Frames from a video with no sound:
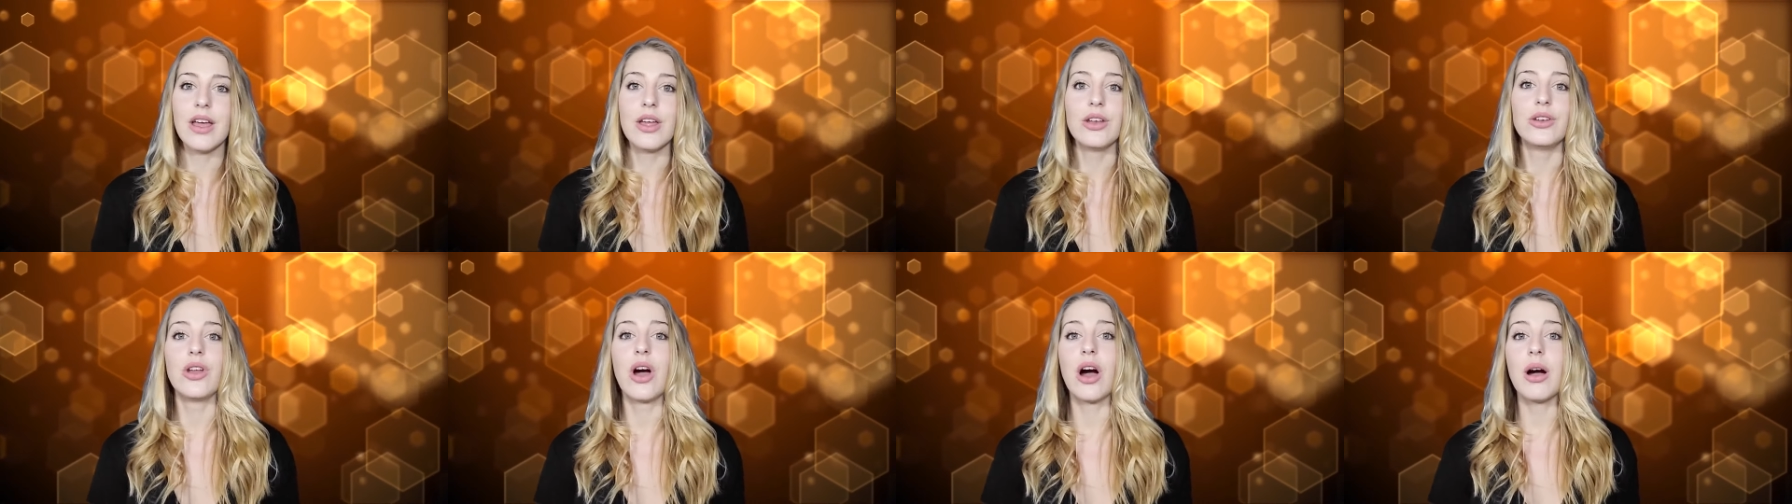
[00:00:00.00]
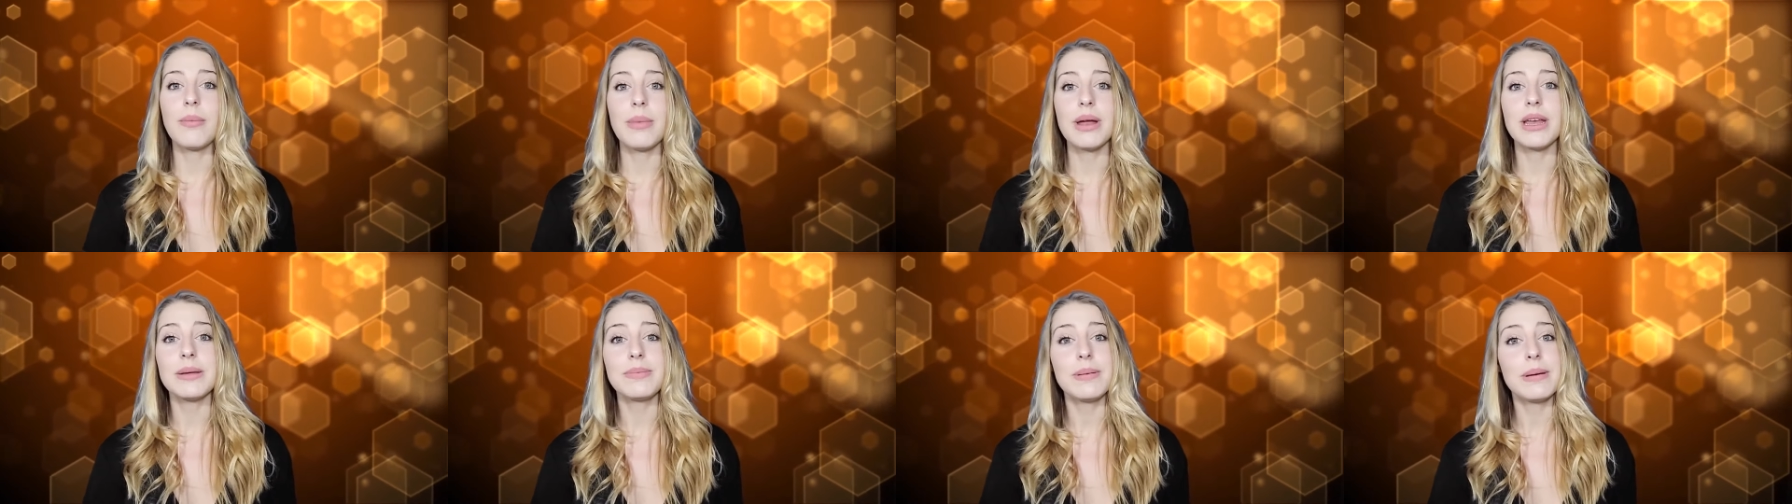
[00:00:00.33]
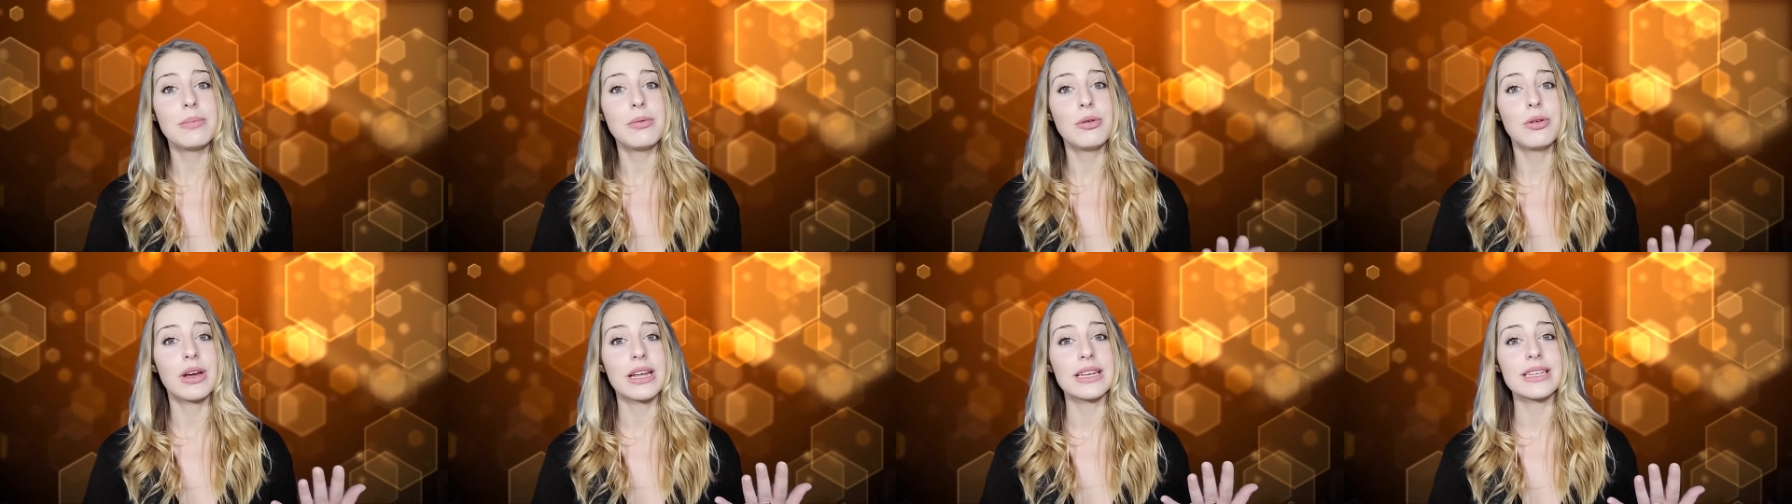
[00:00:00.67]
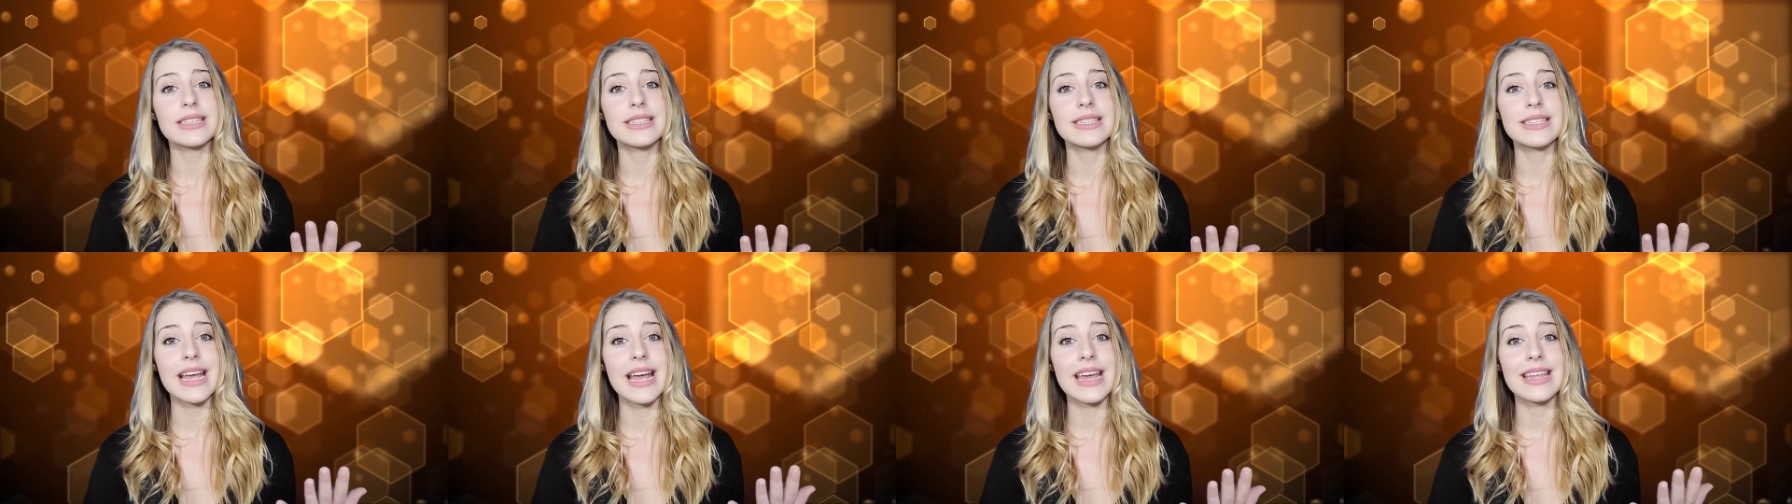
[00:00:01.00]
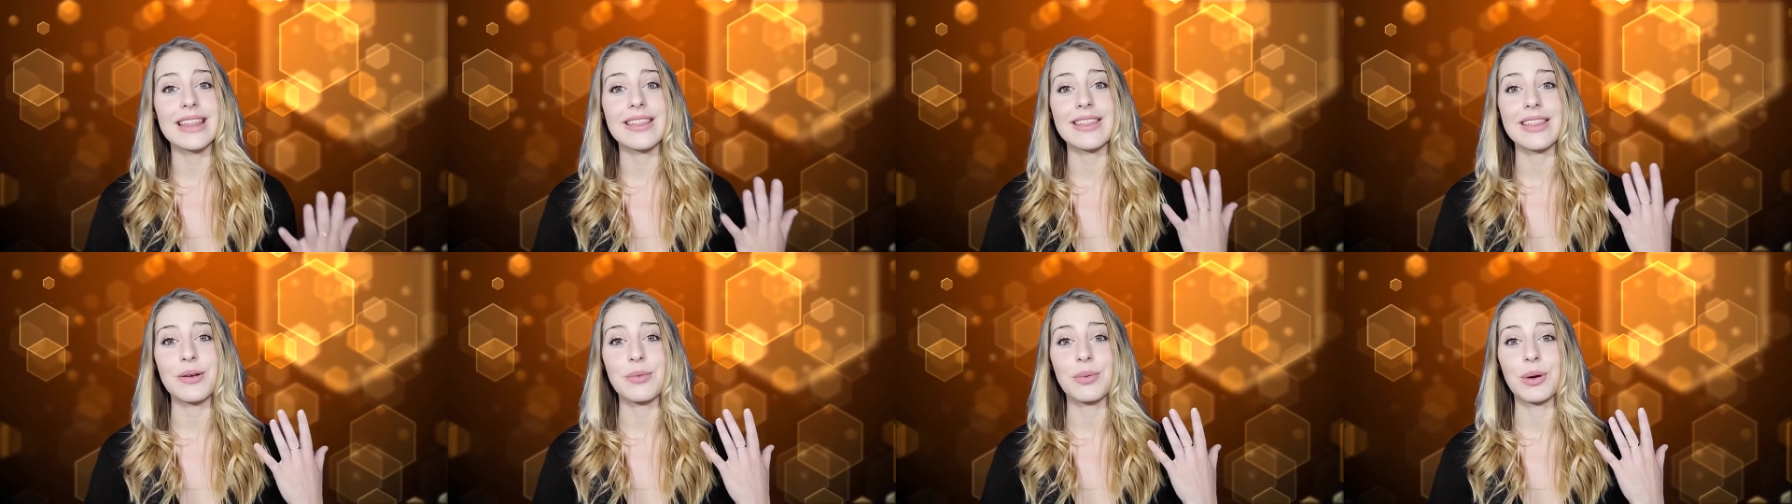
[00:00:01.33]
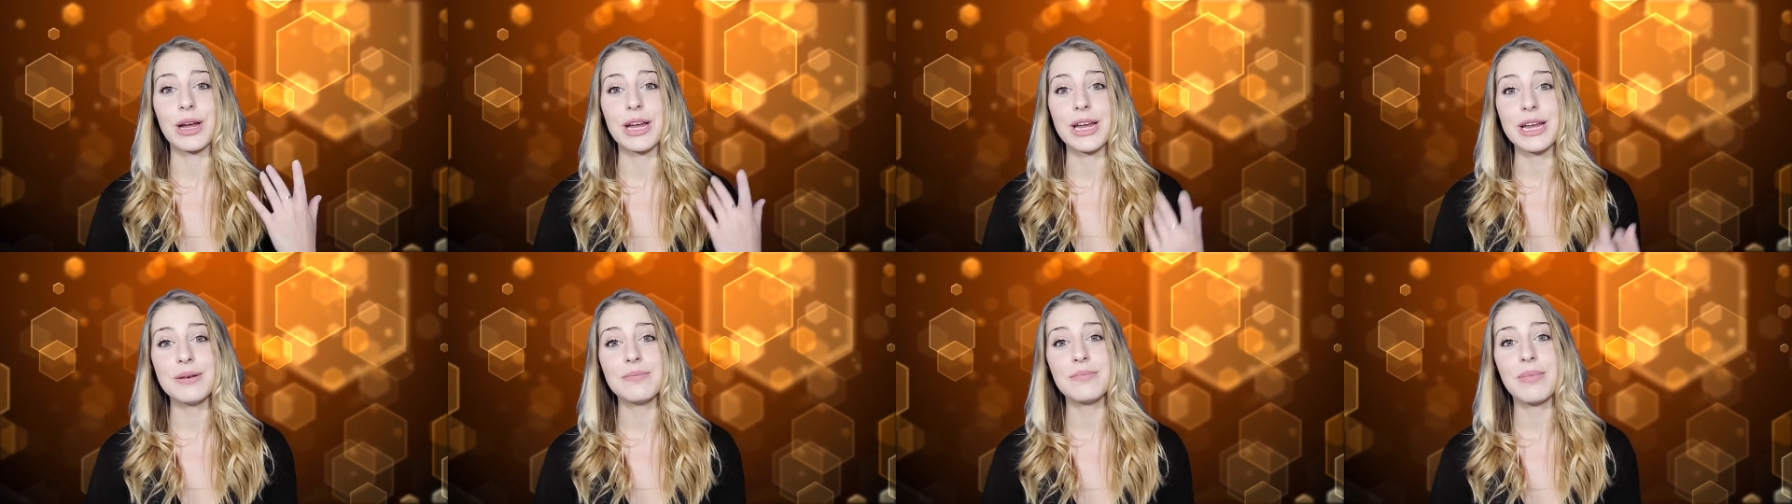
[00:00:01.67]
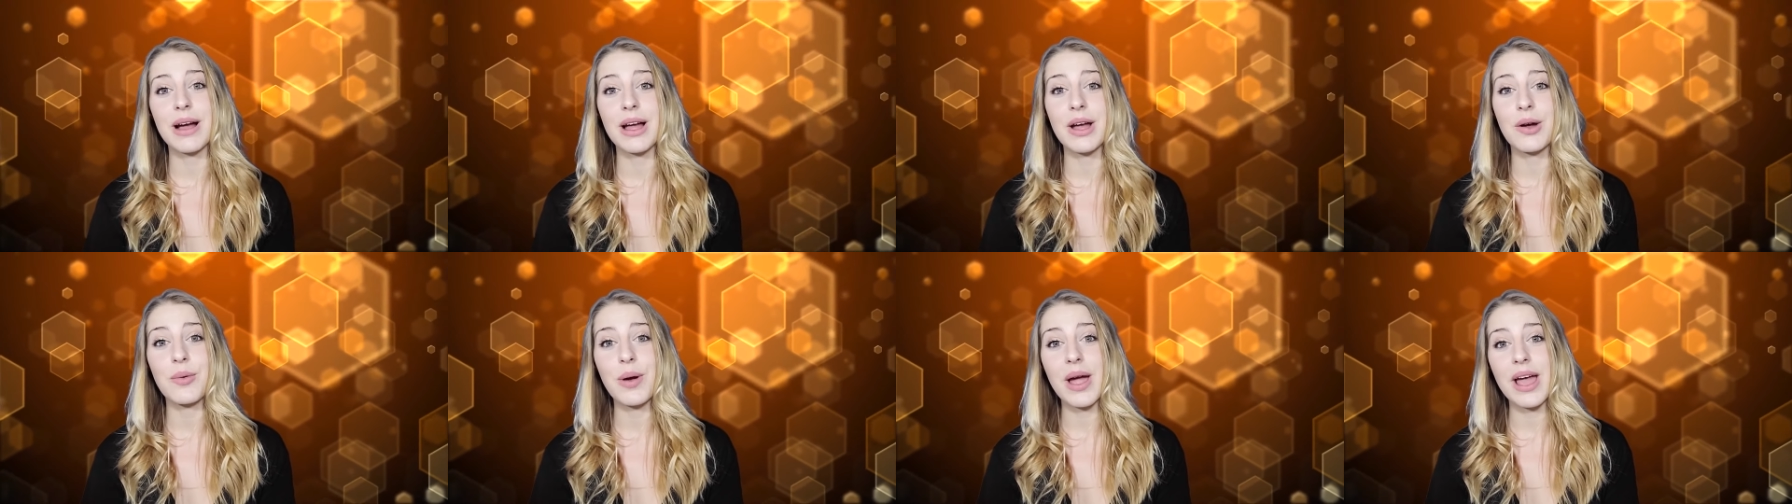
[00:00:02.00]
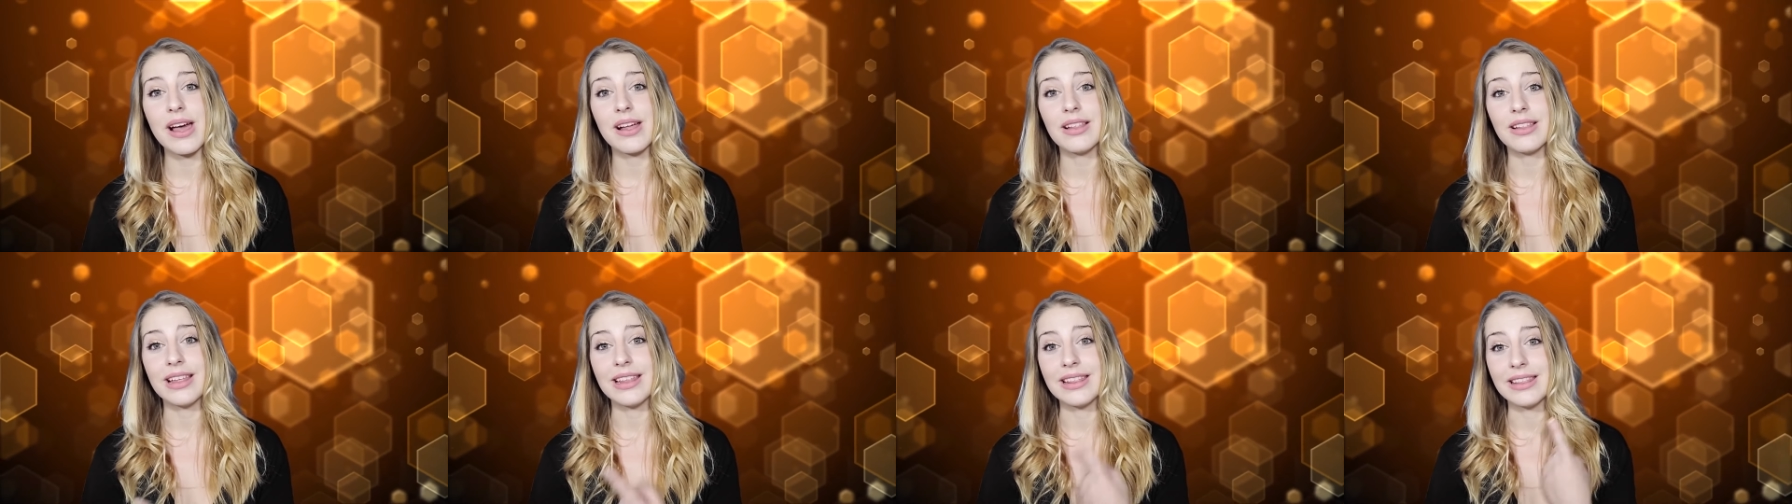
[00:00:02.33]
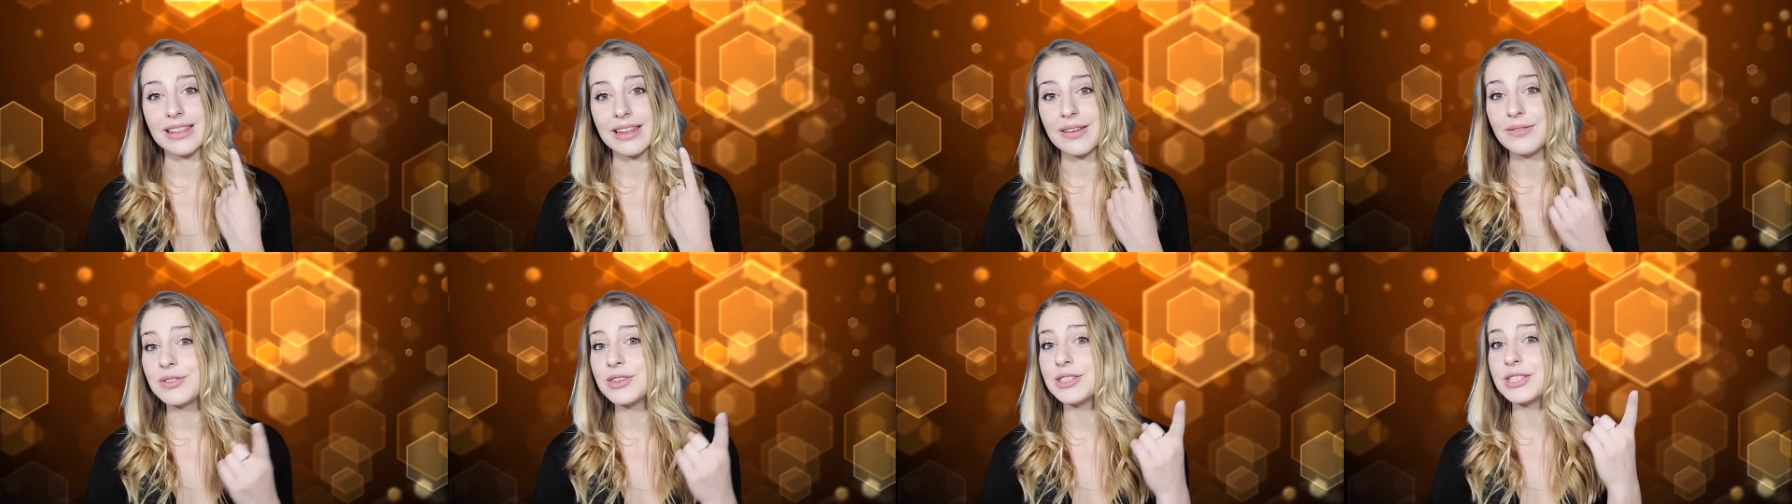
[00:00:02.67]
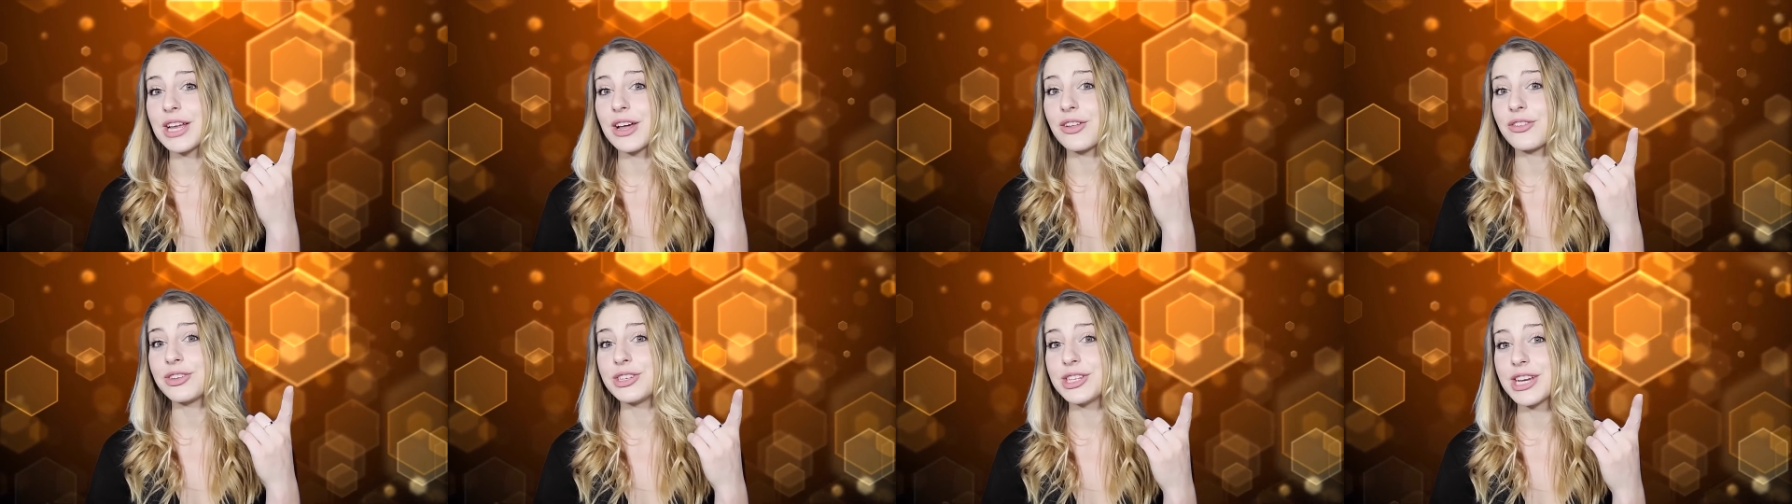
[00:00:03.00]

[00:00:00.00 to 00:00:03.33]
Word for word: Not many people get to say that they were eaten by a whale and live to tell the